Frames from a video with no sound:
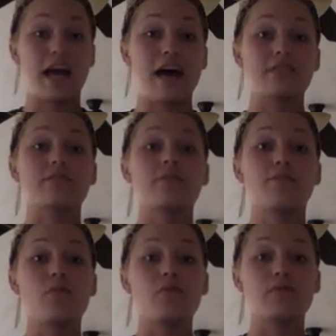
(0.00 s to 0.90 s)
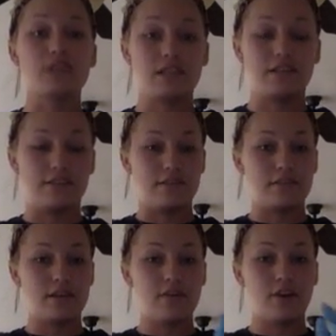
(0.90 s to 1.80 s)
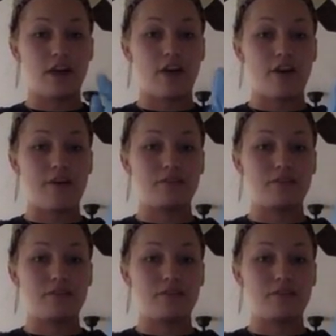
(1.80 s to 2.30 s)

has no pulse. And to do so, you're going to grab